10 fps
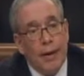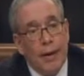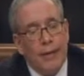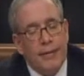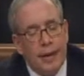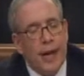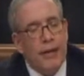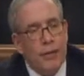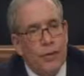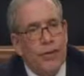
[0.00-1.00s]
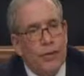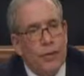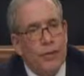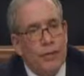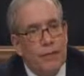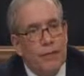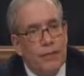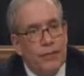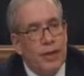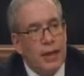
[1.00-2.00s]
it is not unreasonable for a
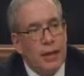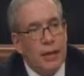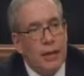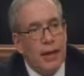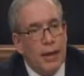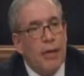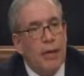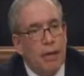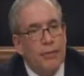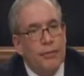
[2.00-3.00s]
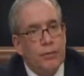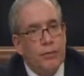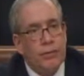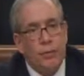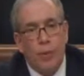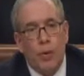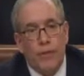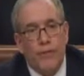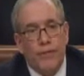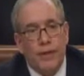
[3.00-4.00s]
city like ours to support a
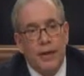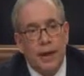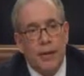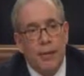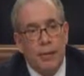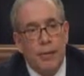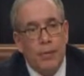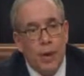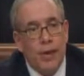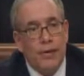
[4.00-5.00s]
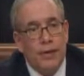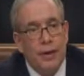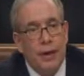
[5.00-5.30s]
$15 minimum wage.